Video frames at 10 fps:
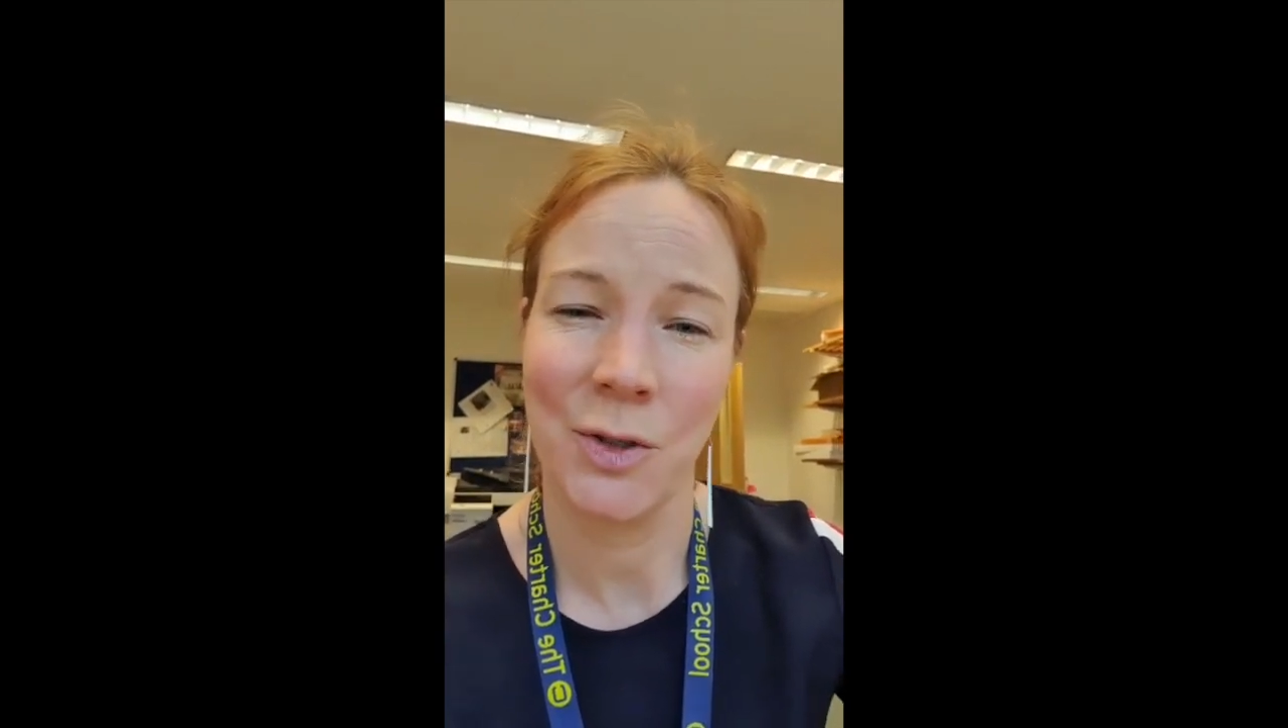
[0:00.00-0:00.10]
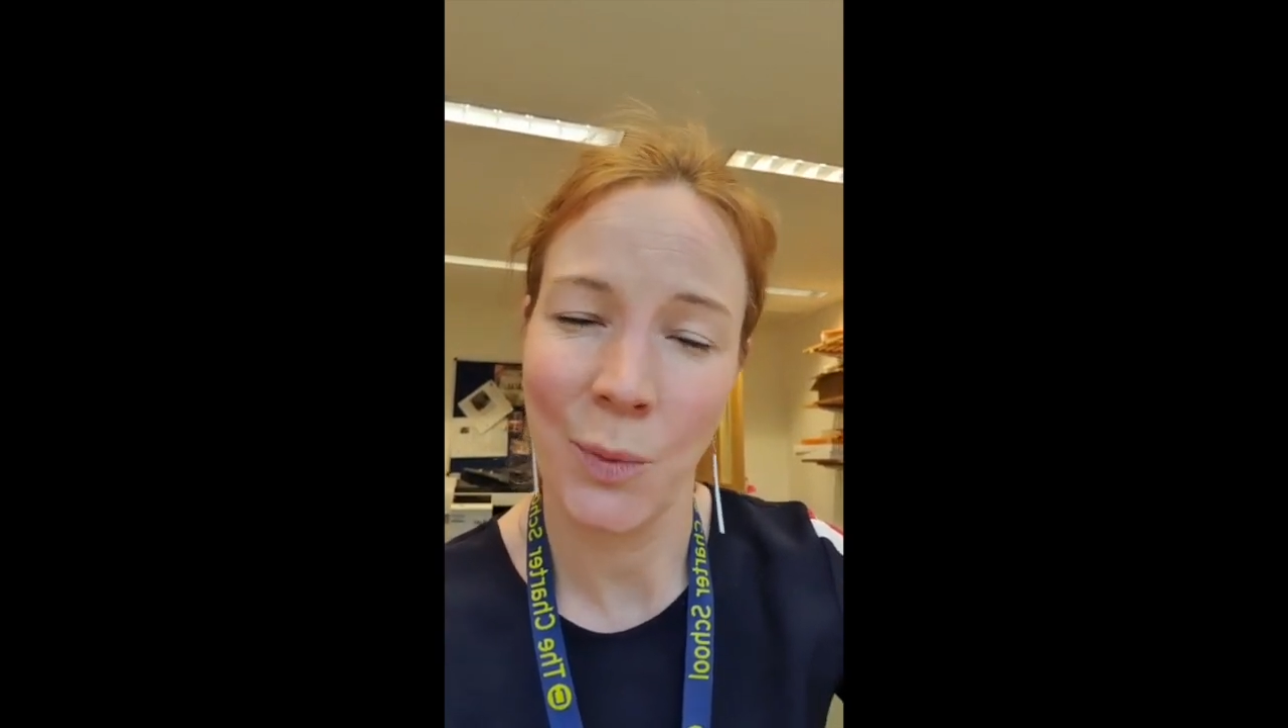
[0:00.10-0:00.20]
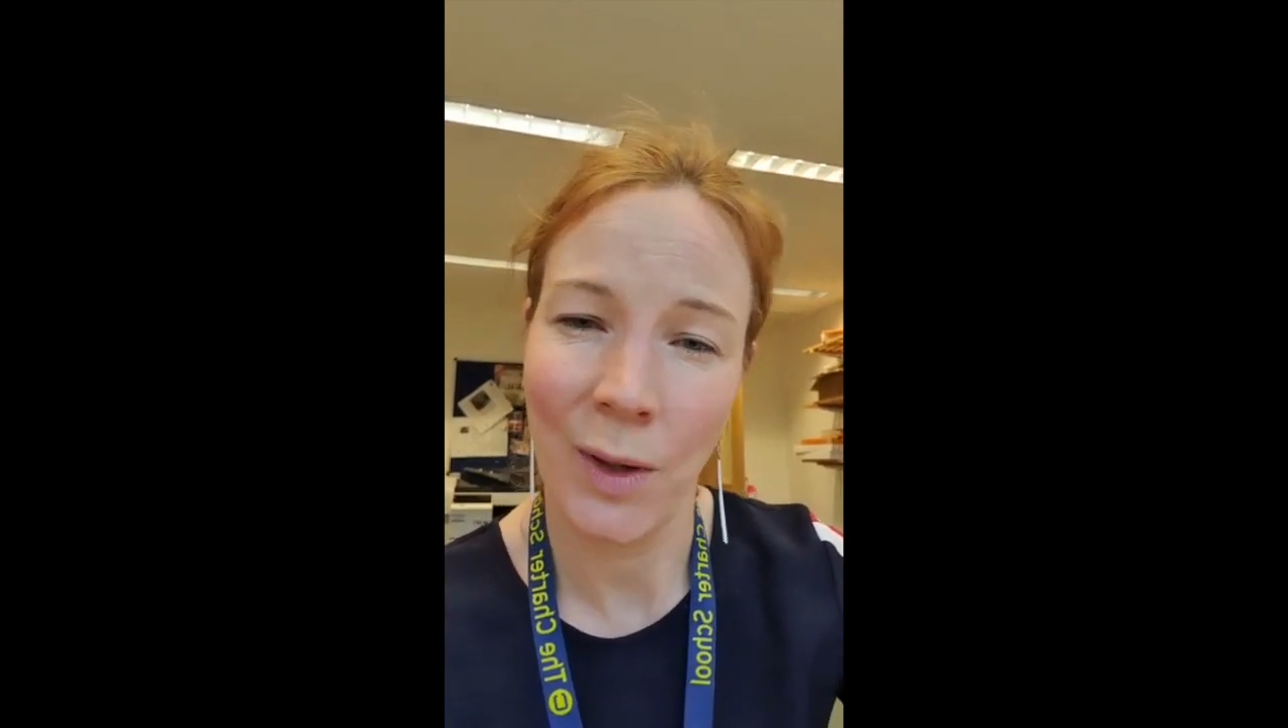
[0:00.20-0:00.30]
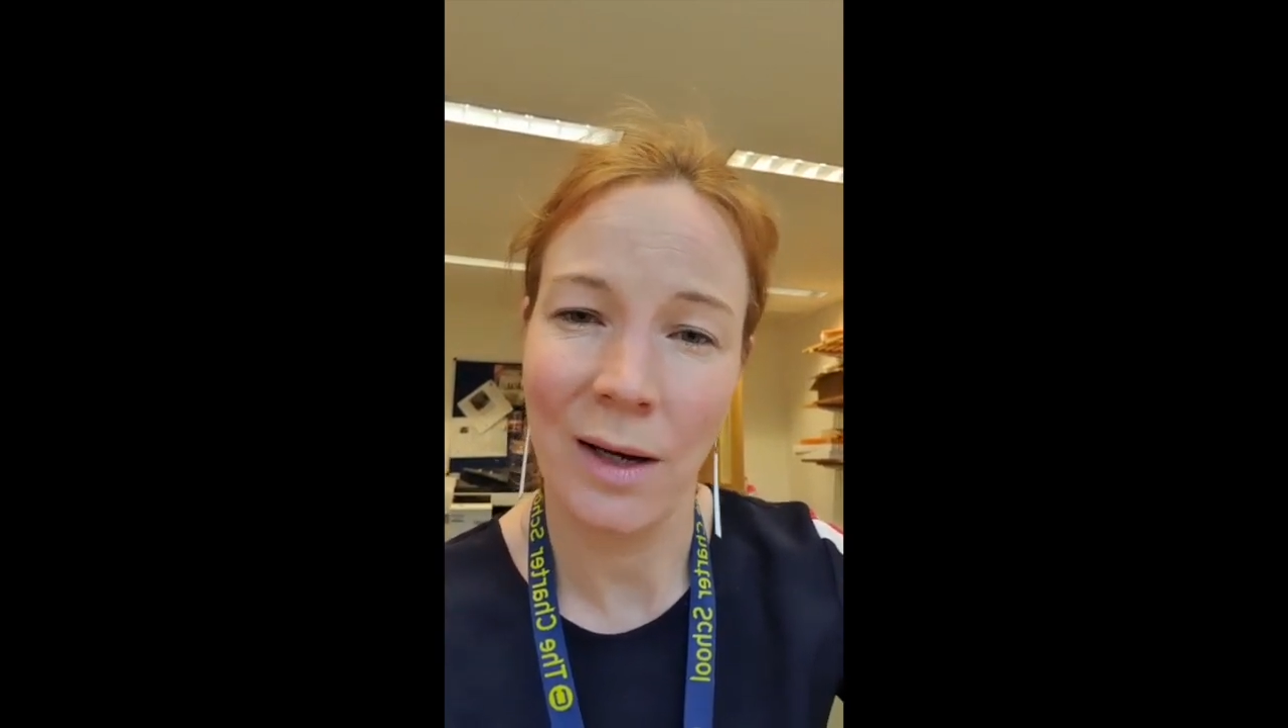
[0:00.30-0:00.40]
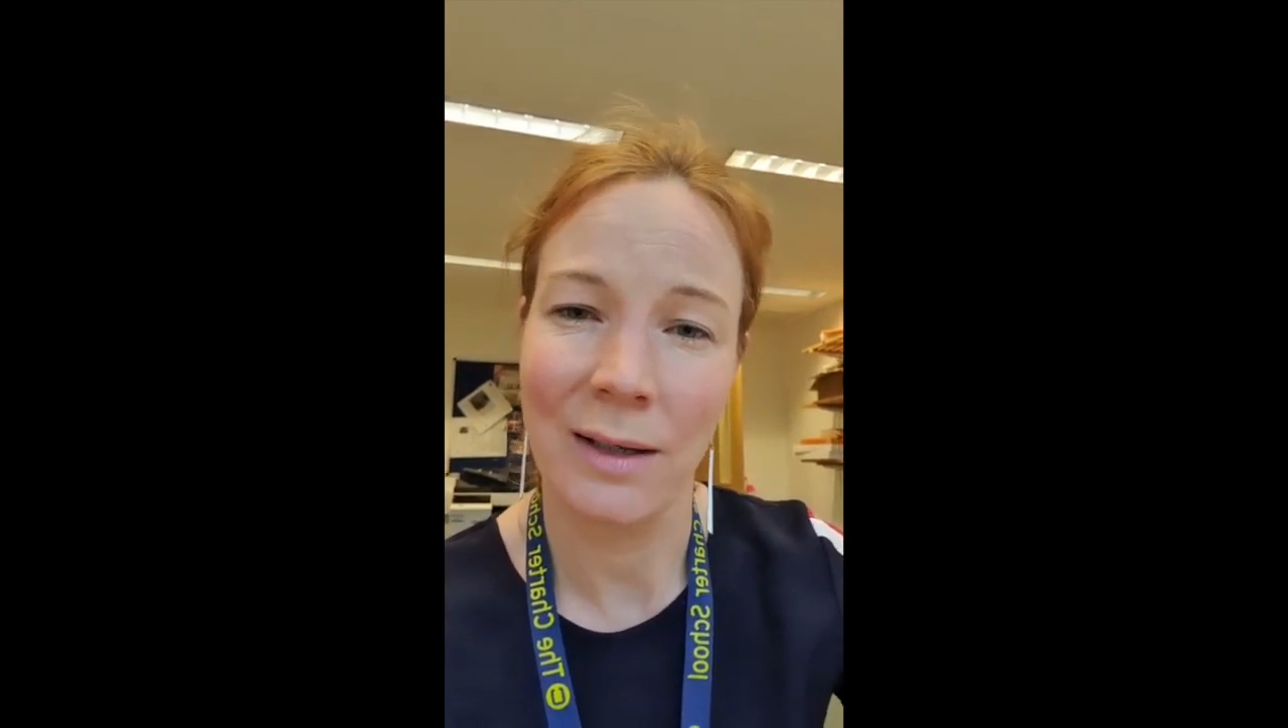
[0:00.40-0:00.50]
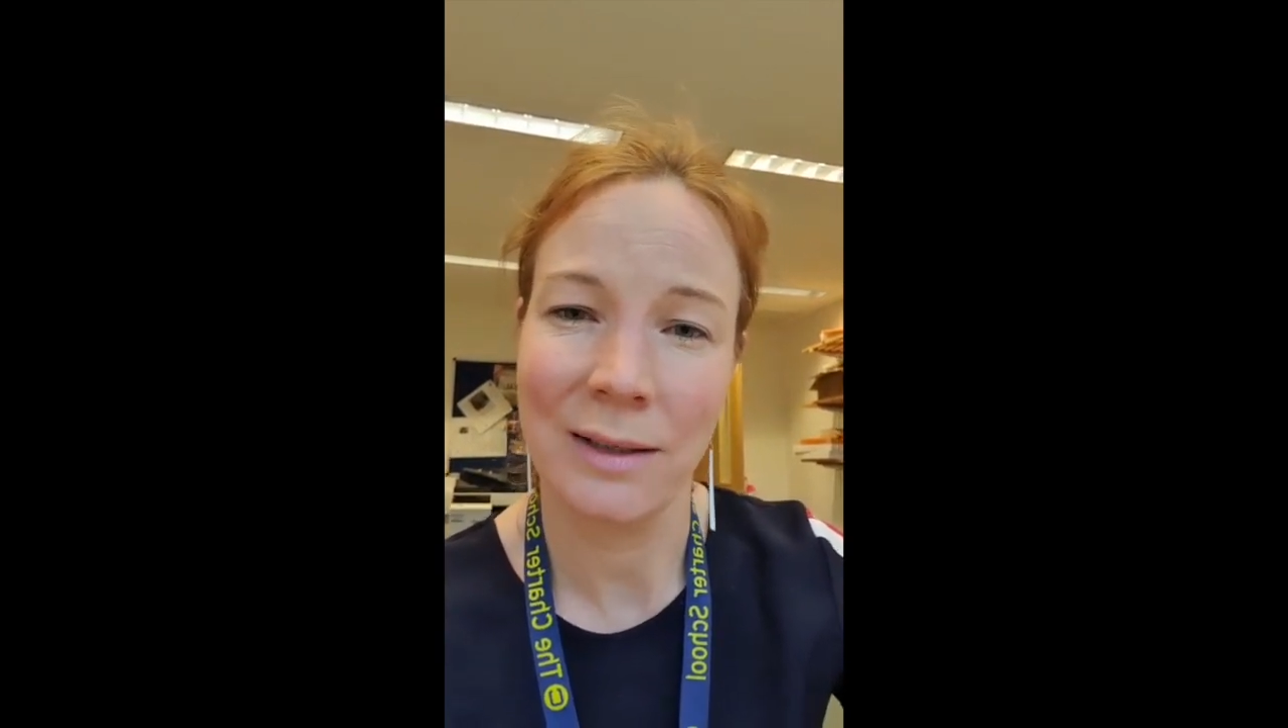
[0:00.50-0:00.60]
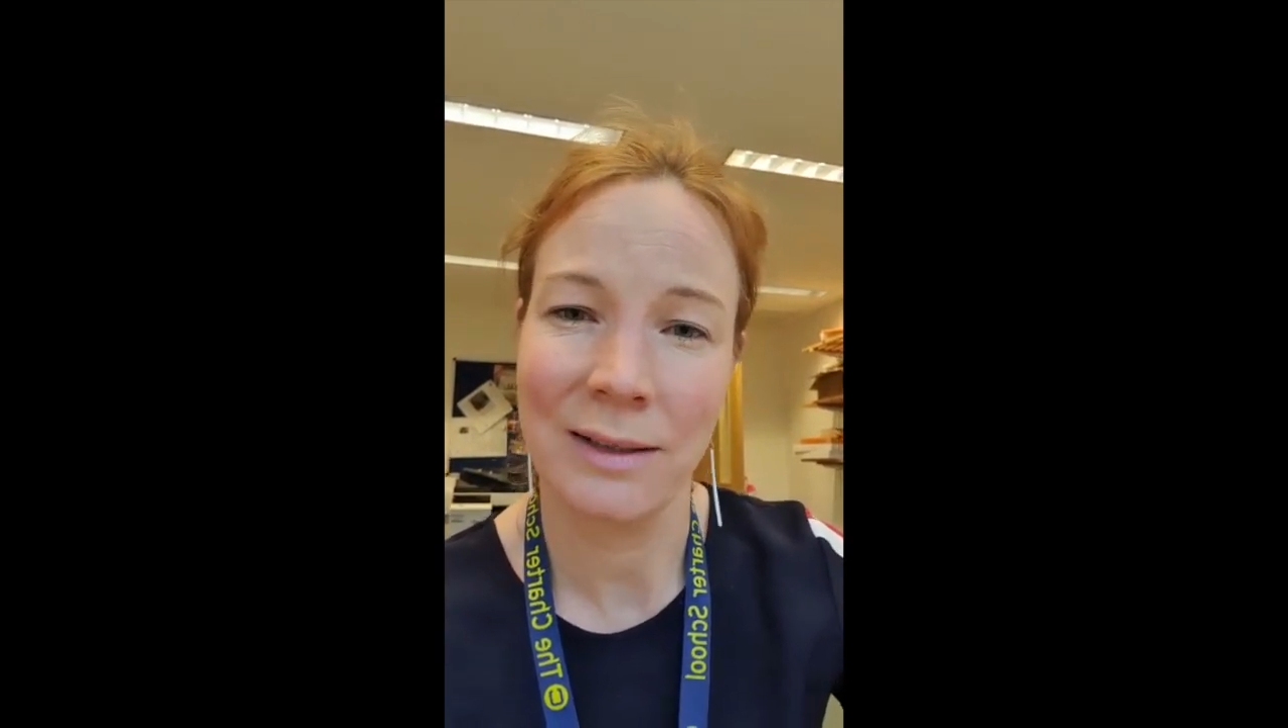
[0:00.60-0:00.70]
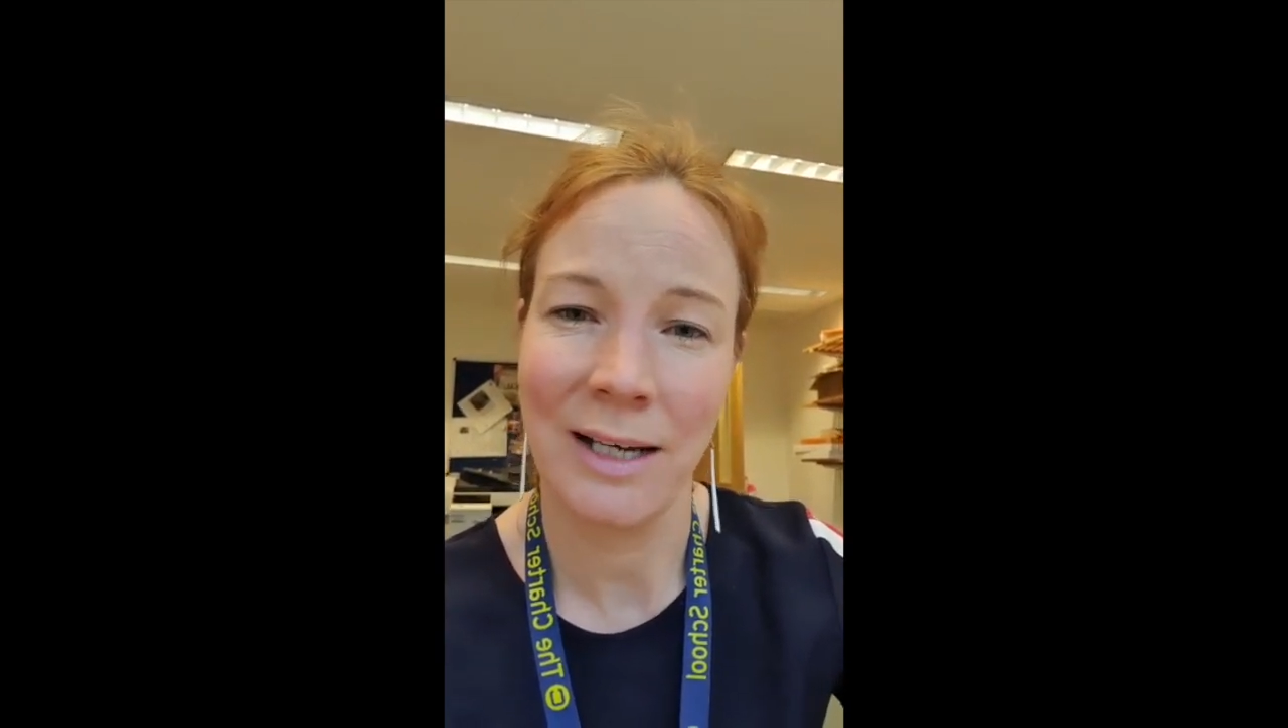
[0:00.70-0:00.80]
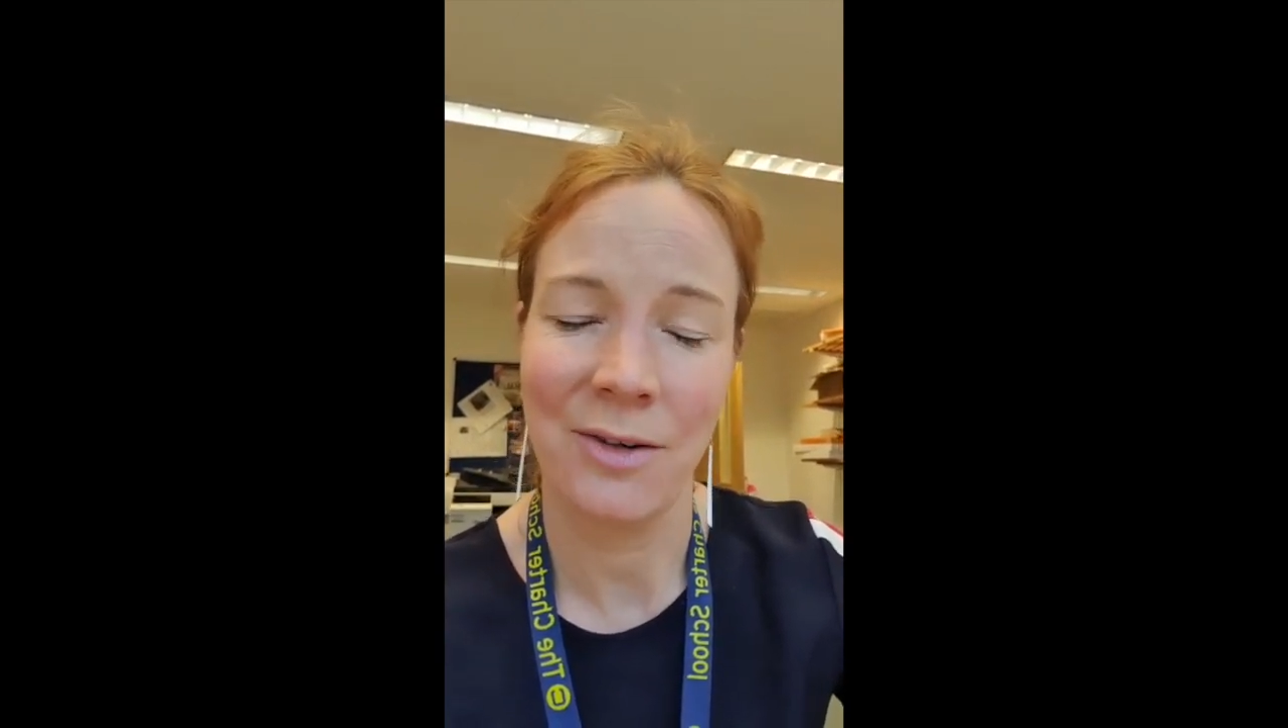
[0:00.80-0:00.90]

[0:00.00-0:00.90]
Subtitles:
to work